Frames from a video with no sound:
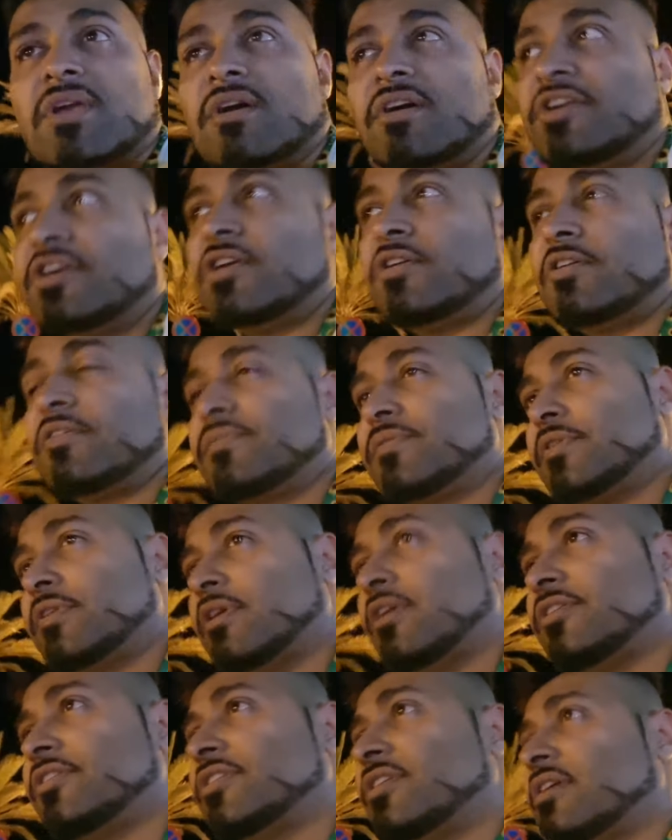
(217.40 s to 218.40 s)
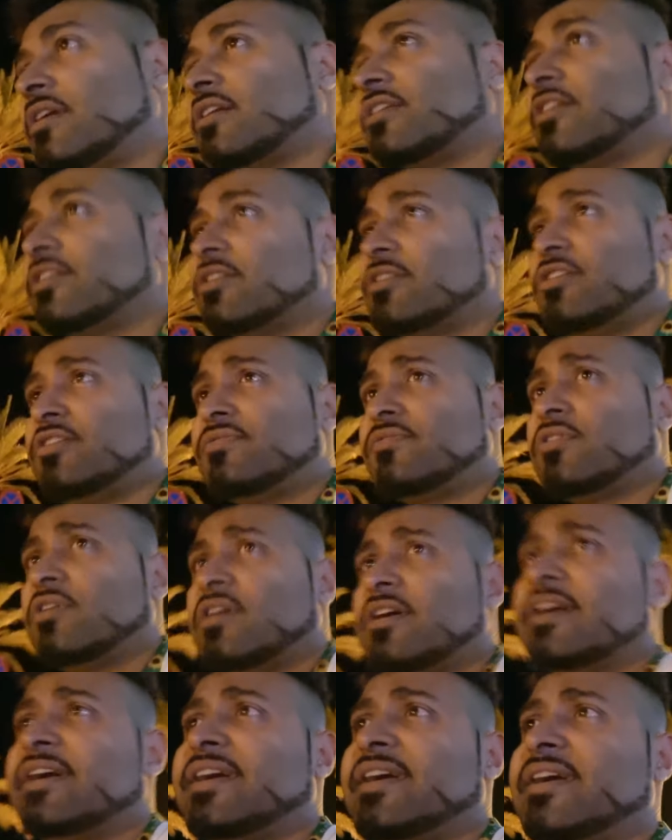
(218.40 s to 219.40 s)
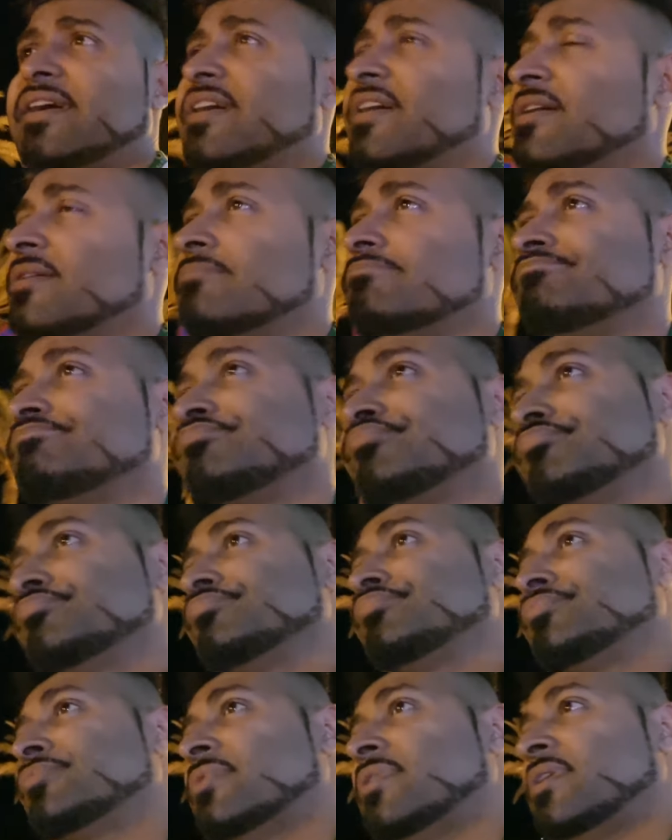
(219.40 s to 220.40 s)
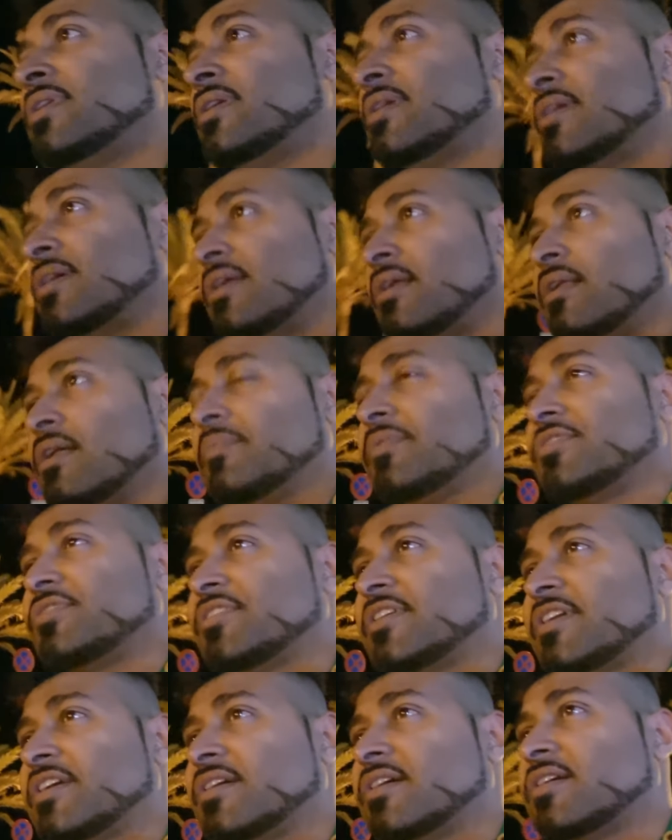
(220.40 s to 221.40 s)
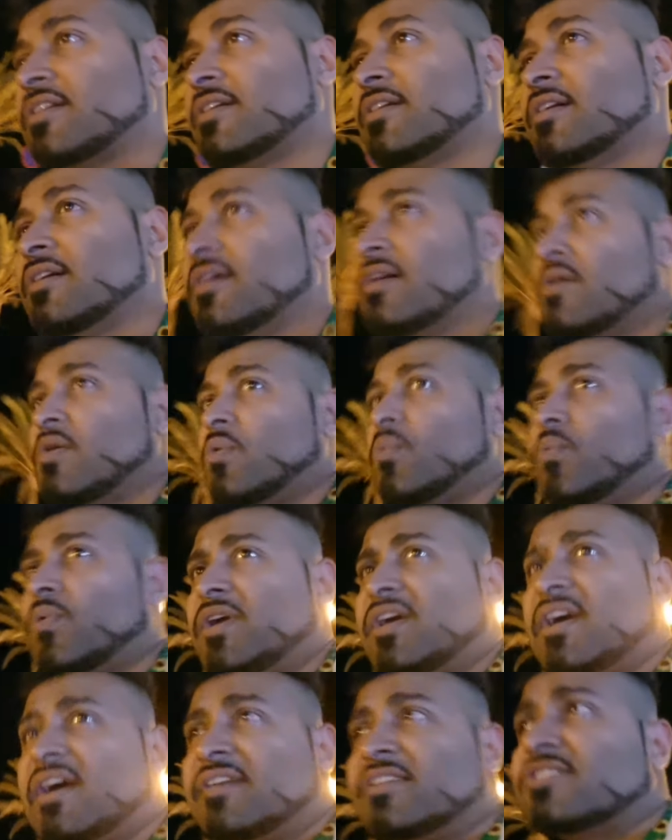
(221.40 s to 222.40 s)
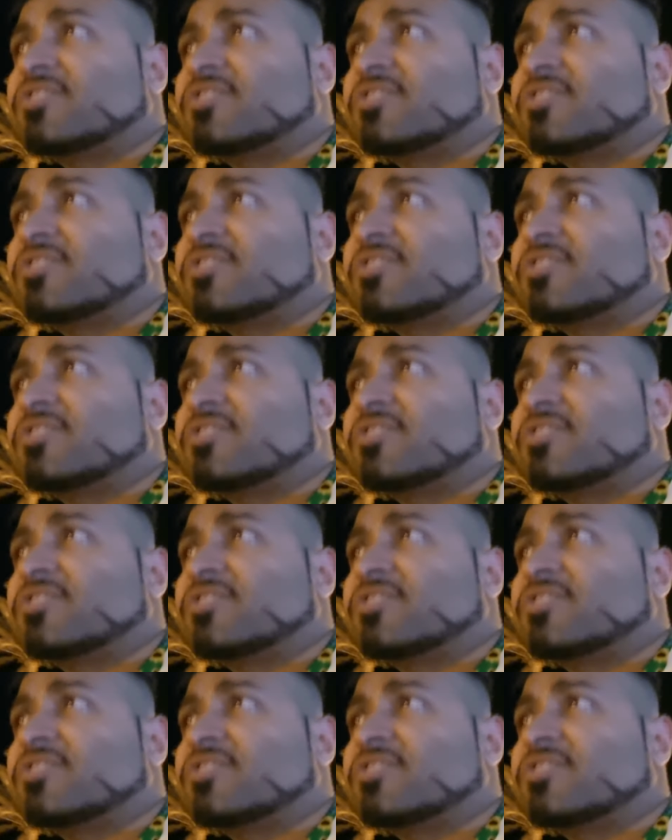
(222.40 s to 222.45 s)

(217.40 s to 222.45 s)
you know, if you, I don't know, like a, you've got a, let me think. We had